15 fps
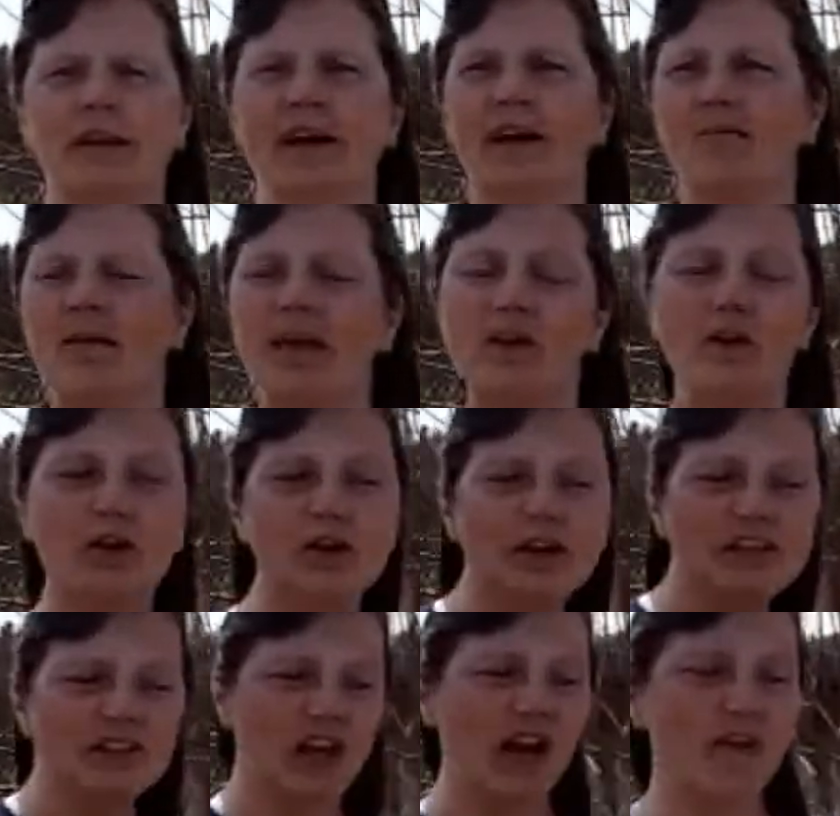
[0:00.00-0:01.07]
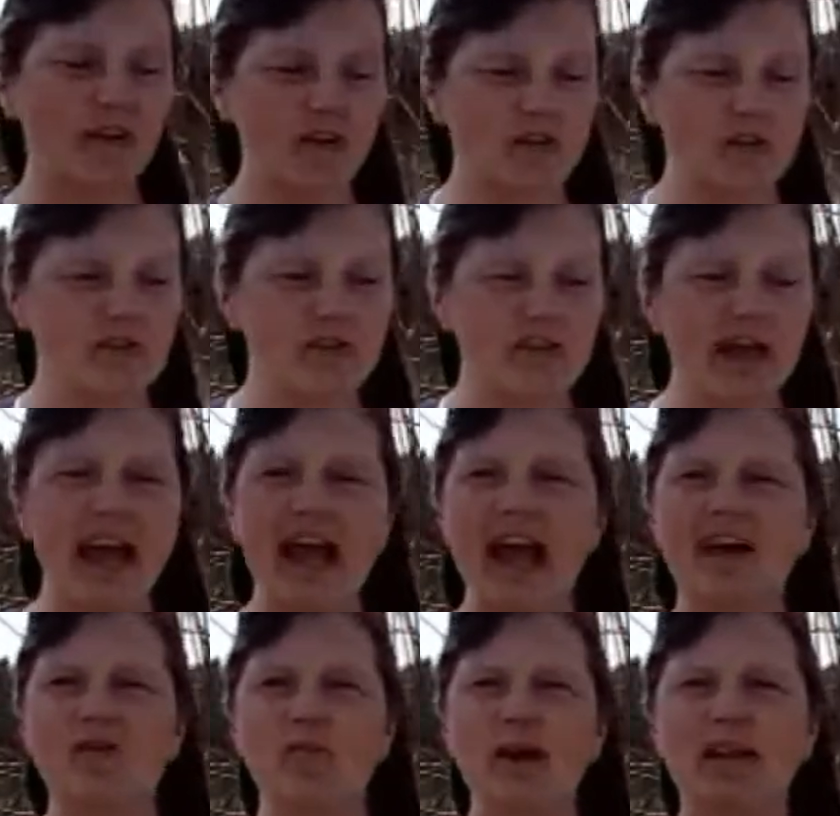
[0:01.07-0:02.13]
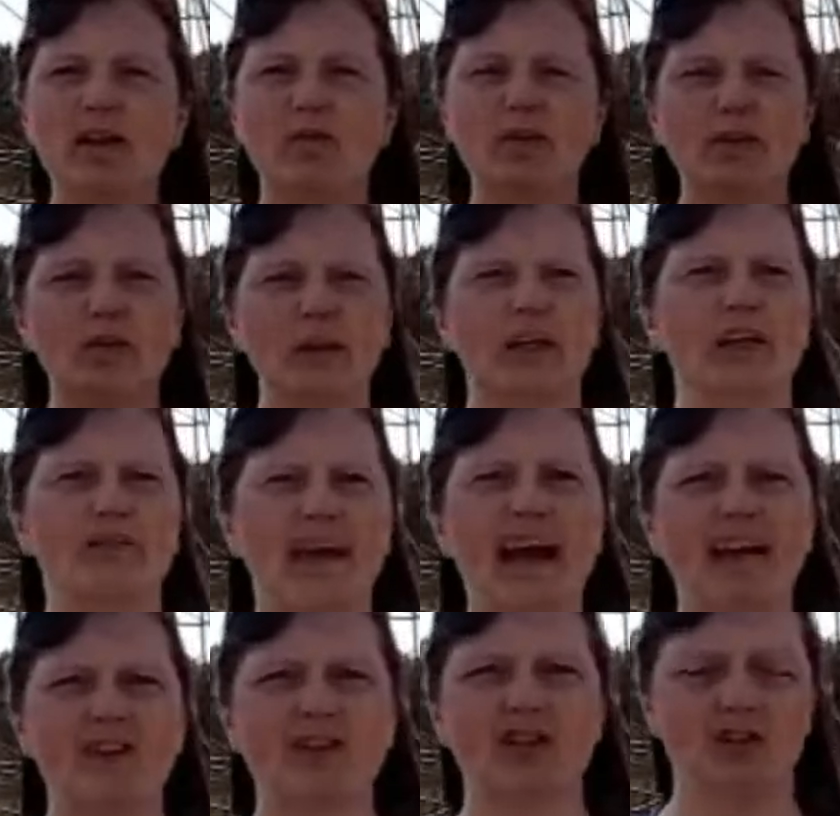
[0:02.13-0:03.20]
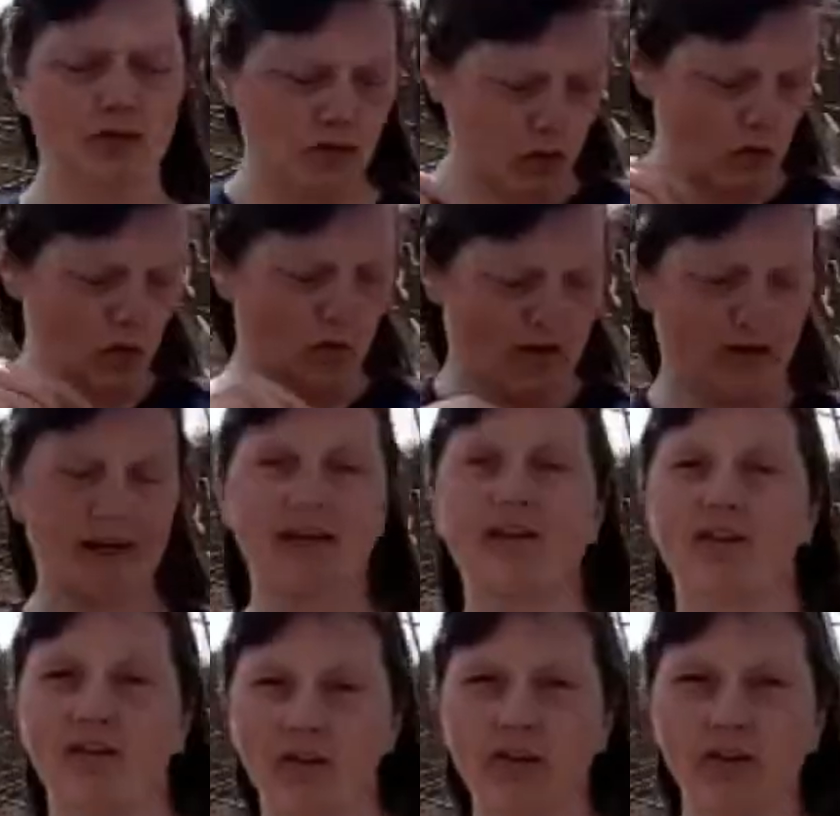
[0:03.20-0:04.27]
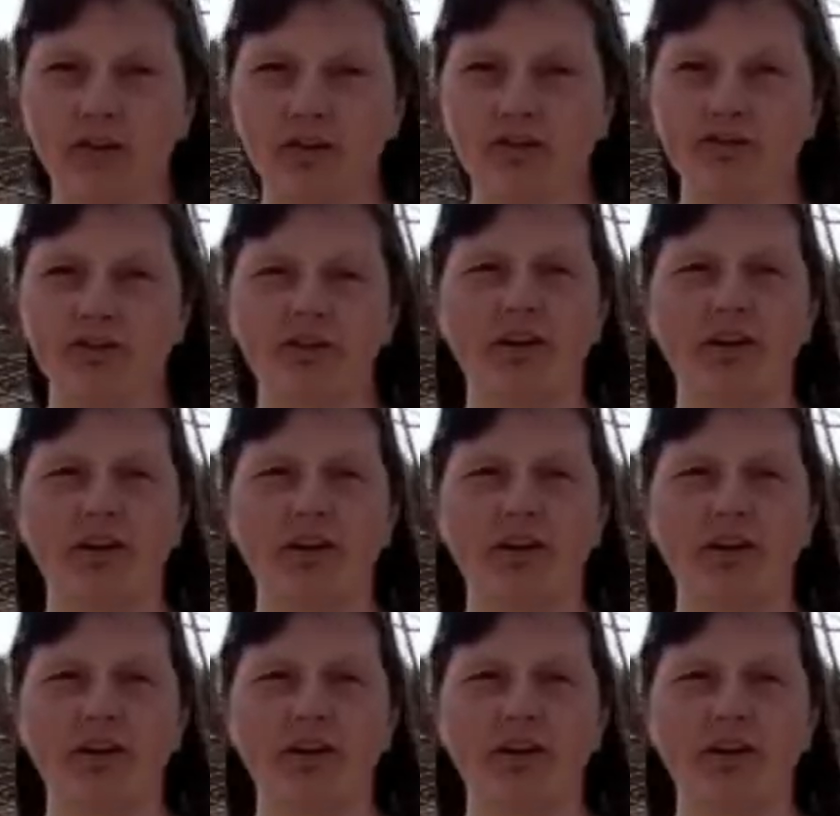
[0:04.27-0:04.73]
um, encourage others as well as we do a lot of action to conserve,